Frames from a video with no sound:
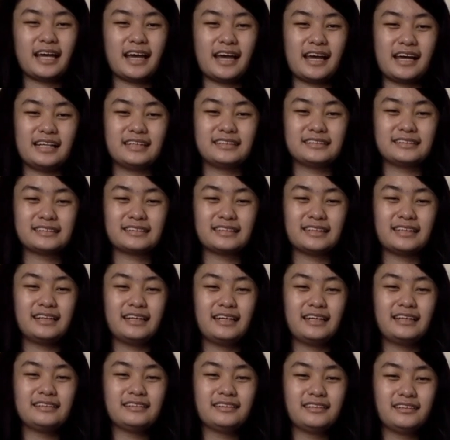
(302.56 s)
has
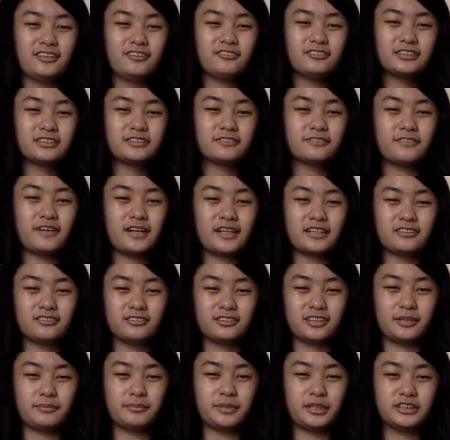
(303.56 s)
the lowest fractal
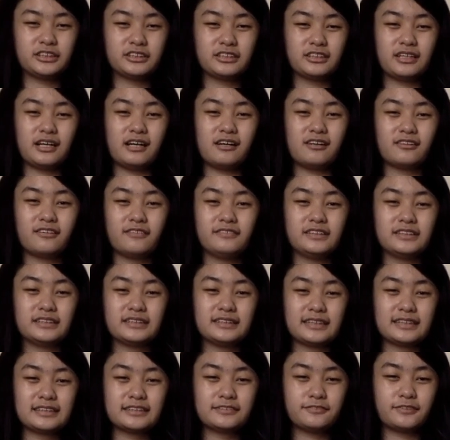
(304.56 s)
dimension out of the 6
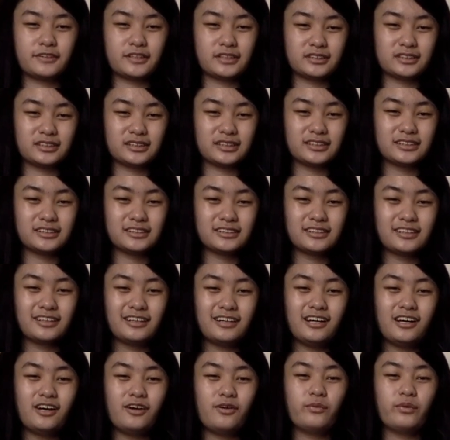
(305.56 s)
viruses,
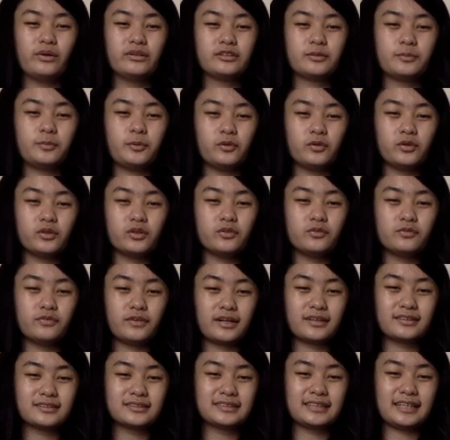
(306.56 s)
while the
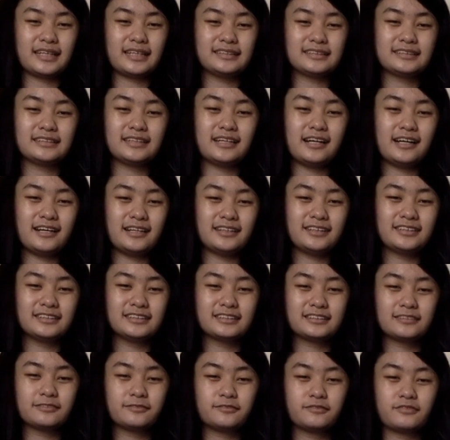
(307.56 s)
poliovirus has the
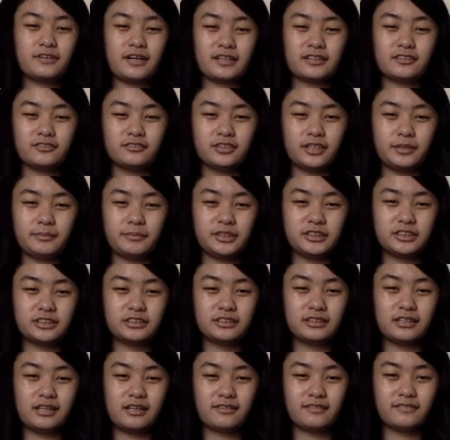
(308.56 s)
highest fractal dimension
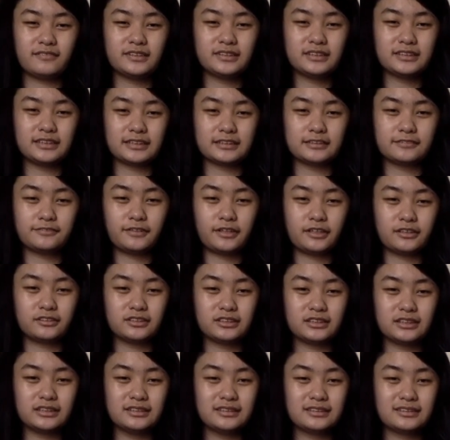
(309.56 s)
out of the 6
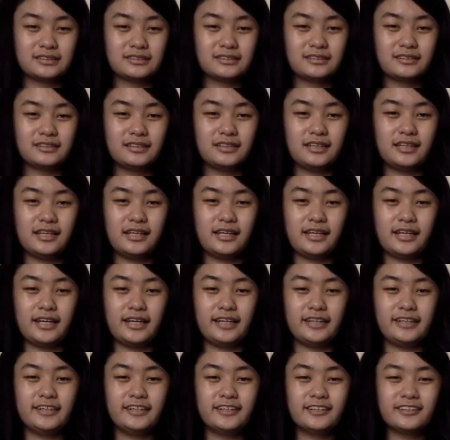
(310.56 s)
viruses.
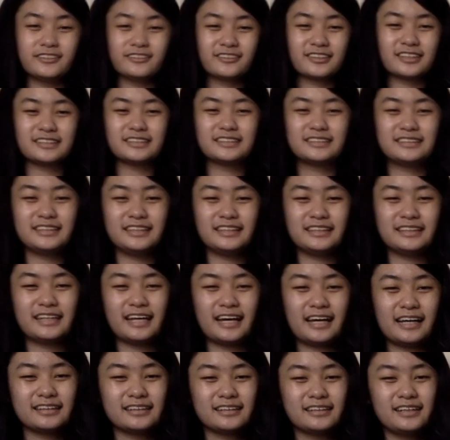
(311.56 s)
And here you can see
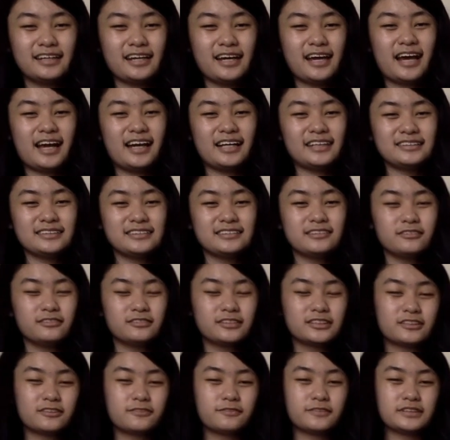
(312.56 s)
that as the
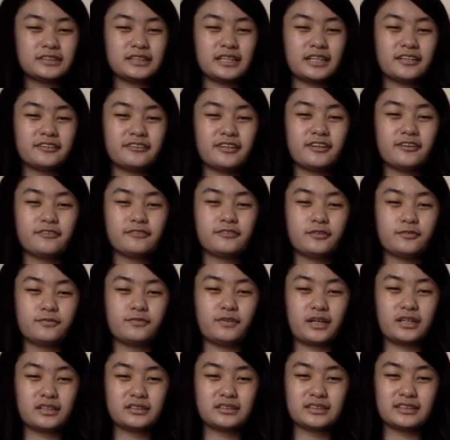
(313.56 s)
surface area of the
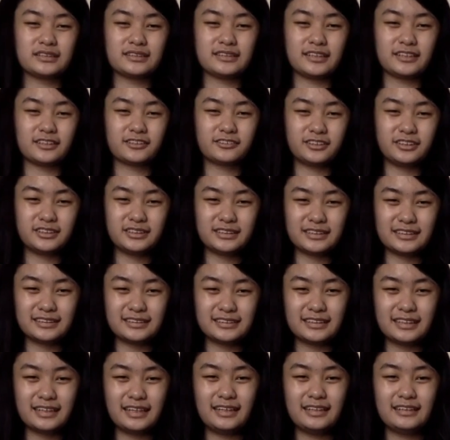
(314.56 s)
viruses
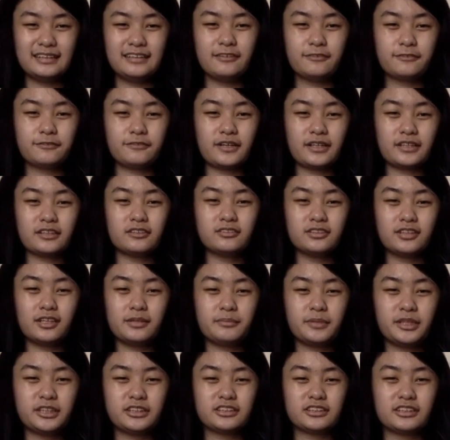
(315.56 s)
increases, the fractal
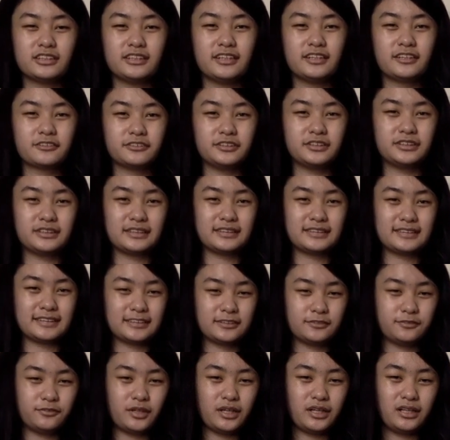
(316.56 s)
dimension increases as
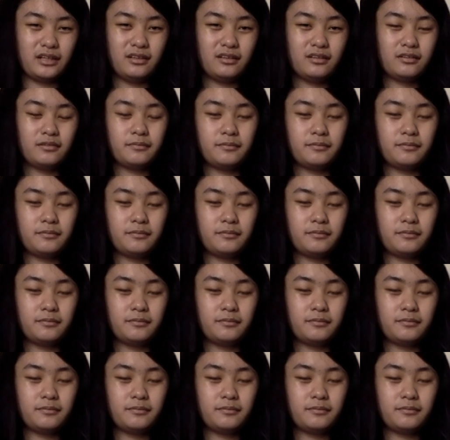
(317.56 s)
well.